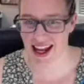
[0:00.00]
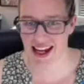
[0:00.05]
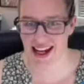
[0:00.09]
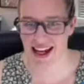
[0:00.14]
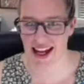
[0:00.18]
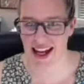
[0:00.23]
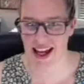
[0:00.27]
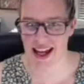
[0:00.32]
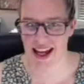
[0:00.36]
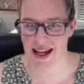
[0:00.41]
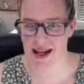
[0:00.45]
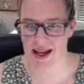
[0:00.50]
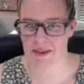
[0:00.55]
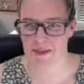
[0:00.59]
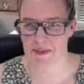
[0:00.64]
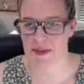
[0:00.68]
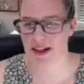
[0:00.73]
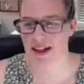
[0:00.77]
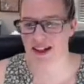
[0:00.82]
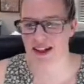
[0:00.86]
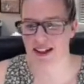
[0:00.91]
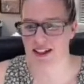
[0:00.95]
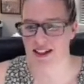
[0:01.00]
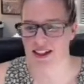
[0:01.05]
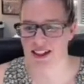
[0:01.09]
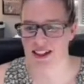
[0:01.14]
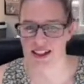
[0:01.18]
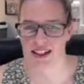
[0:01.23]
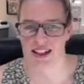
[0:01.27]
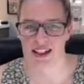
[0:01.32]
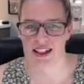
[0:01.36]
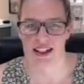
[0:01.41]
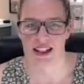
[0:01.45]
Kim.
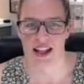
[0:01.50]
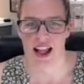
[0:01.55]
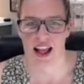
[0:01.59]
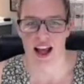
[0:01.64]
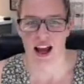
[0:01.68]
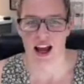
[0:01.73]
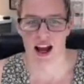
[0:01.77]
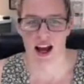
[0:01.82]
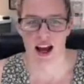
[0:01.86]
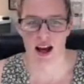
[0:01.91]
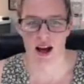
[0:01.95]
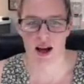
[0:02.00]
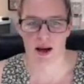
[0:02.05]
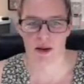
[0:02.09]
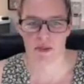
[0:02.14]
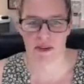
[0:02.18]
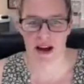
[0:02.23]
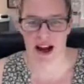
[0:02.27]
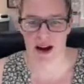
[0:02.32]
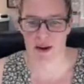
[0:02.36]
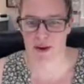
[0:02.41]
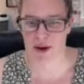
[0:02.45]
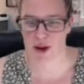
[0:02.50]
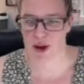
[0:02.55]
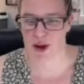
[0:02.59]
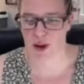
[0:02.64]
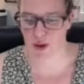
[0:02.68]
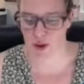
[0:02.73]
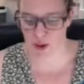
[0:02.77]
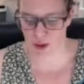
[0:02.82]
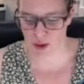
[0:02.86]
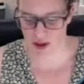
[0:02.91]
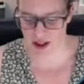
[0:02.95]
How are
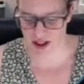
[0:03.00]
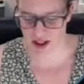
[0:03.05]
you?